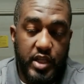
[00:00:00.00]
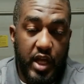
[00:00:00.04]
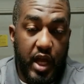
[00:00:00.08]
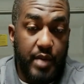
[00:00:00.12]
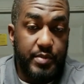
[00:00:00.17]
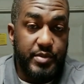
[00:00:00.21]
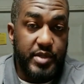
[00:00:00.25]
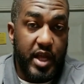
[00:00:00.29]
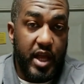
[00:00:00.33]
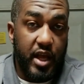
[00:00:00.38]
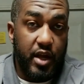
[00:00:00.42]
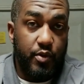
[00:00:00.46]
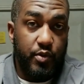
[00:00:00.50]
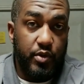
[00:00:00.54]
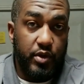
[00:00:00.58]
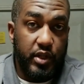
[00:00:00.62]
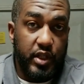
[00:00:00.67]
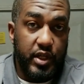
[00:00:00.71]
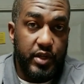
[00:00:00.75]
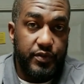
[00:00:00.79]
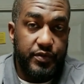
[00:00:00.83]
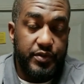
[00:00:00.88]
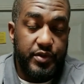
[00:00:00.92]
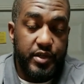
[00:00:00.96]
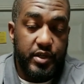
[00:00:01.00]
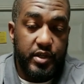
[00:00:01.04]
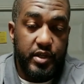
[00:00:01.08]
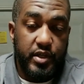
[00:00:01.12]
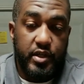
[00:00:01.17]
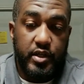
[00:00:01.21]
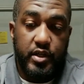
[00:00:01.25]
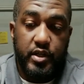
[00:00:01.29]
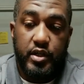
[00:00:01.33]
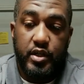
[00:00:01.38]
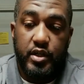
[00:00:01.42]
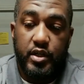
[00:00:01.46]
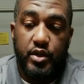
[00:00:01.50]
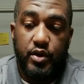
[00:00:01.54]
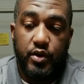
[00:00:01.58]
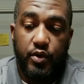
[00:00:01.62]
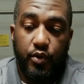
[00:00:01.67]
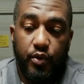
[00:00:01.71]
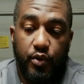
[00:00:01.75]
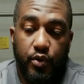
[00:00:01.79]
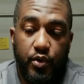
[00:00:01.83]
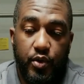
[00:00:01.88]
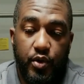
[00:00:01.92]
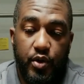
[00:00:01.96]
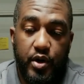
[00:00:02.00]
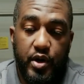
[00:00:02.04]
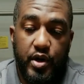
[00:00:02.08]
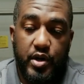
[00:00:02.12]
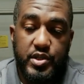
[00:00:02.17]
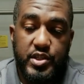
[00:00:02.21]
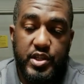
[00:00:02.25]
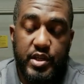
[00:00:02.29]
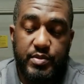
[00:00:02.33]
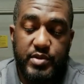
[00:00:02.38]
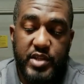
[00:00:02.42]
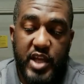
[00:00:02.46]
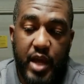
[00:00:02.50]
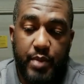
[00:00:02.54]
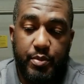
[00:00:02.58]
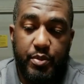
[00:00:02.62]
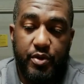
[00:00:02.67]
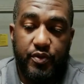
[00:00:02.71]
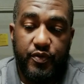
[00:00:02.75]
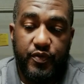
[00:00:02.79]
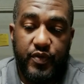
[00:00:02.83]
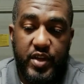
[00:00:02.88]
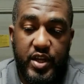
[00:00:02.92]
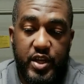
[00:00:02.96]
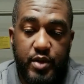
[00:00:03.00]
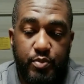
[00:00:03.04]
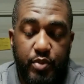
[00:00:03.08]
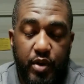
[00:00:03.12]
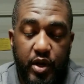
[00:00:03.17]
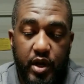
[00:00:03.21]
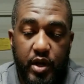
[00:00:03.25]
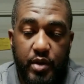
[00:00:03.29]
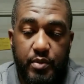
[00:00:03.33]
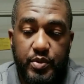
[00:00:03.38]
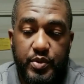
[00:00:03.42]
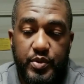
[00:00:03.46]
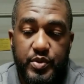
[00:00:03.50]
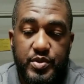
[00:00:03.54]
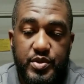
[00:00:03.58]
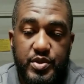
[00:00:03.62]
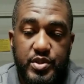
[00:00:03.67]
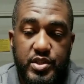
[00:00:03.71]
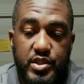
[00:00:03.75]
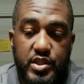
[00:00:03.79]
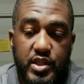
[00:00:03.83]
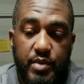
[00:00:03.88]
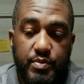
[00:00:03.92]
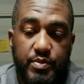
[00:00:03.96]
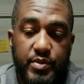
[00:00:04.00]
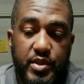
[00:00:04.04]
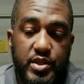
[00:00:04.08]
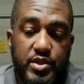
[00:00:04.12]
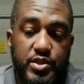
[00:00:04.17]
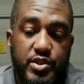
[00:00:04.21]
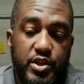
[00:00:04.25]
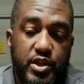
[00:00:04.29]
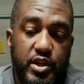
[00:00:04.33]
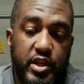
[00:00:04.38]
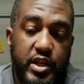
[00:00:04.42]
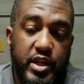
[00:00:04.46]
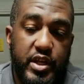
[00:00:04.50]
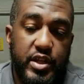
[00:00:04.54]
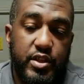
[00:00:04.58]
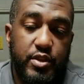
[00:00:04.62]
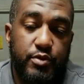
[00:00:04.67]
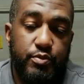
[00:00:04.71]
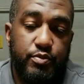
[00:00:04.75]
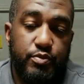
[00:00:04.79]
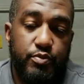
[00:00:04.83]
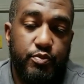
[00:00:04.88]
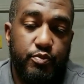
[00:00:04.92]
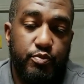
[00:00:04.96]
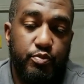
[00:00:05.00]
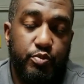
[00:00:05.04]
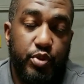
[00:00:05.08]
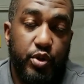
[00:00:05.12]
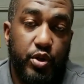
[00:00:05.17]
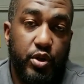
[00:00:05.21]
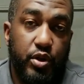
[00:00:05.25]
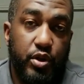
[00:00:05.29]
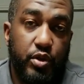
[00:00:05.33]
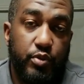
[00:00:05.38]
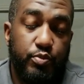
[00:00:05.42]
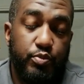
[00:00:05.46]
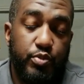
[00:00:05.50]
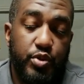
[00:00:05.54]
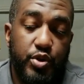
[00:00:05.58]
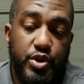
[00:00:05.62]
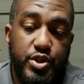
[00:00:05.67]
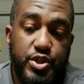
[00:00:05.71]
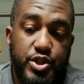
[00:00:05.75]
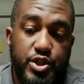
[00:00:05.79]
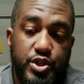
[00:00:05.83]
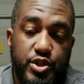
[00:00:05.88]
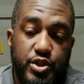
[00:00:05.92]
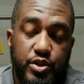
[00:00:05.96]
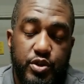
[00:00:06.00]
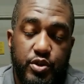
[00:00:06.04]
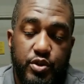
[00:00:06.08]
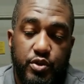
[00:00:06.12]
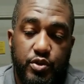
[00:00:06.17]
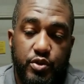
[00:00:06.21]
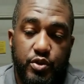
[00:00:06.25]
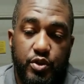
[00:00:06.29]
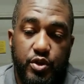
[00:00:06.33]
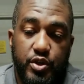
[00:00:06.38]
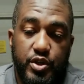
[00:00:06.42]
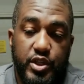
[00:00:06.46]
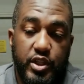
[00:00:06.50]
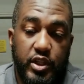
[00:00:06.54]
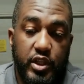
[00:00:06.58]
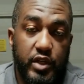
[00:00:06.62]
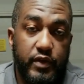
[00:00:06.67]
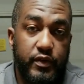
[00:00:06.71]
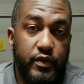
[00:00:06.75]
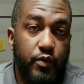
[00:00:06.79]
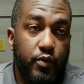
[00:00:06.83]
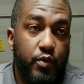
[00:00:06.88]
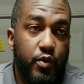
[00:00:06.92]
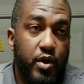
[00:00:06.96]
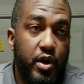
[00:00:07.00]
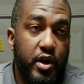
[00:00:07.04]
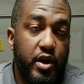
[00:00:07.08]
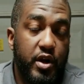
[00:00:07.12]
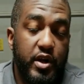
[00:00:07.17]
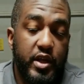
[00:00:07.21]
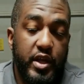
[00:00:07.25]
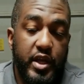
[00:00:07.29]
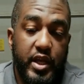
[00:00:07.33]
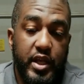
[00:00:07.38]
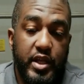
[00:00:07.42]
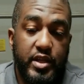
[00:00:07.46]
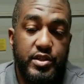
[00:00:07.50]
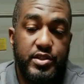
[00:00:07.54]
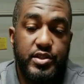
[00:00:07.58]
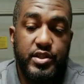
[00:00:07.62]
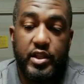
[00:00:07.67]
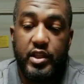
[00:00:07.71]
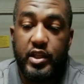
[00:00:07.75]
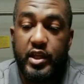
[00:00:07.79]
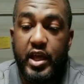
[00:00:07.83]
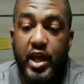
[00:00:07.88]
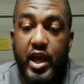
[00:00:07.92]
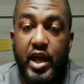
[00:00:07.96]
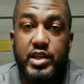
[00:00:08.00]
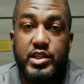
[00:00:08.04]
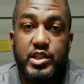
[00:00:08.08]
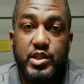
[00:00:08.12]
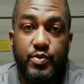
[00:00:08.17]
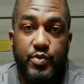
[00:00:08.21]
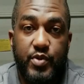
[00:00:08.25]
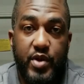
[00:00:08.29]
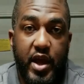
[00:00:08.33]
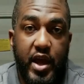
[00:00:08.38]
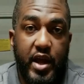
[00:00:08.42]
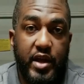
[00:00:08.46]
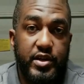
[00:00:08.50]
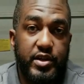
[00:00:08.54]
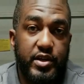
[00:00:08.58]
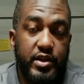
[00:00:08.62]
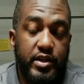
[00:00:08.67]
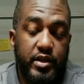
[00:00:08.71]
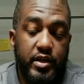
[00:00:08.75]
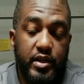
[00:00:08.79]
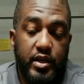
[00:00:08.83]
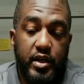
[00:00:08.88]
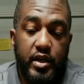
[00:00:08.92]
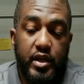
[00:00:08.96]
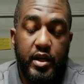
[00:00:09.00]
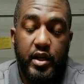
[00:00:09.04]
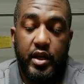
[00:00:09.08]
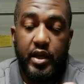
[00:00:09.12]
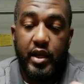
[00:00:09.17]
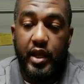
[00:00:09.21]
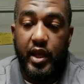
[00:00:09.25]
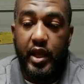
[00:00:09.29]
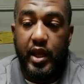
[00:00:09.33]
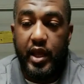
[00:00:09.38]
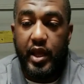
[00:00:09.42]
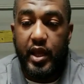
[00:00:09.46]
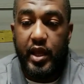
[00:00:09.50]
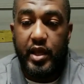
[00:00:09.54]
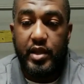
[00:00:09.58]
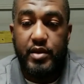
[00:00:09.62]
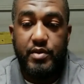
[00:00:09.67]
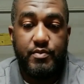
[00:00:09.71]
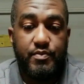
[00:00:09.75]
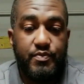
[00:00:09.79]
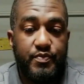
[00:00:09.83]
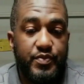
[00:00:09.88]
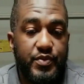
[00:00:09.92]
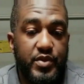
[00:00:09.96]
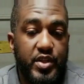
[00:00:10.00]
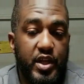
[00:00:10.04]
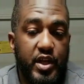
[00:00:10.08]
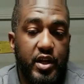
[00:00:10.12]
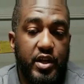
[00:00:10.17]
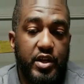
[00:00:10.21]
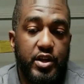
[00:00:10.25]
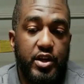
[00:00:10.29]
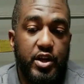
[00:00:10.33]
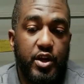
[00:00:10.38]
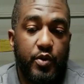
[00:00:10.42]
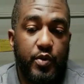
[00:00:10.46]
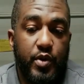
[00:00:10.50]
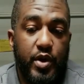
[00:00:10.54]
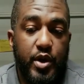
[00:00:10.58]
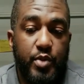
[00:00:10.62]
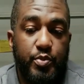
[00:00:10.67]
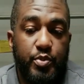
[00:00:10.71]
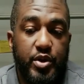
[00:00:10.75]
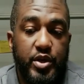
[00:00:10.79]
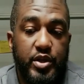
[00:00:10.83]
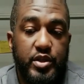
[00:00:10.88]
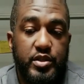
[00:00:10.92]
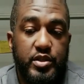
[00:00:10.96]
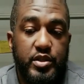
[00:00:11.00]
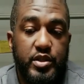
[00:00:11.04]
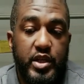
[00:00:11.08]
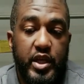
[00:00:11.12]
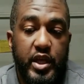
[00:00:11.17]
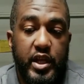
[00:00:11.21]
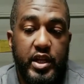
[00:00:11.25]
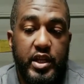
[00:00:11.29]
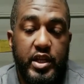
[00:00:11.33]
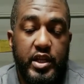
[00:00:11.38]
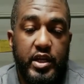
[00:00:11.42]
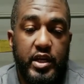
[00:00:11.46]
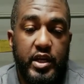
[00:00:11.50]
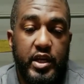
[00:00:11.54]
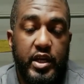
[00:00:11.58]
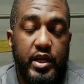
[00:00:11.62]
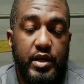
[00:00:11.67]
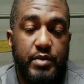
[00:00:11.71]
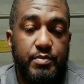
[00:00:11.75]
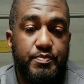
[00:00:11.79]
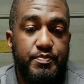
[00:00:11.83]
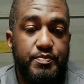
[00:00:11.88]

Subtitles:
Tom's Aqua Lifter or some type of feed pump. Something's going to either pull, push, or deliver water into the calcium reactor. And you don't want to put any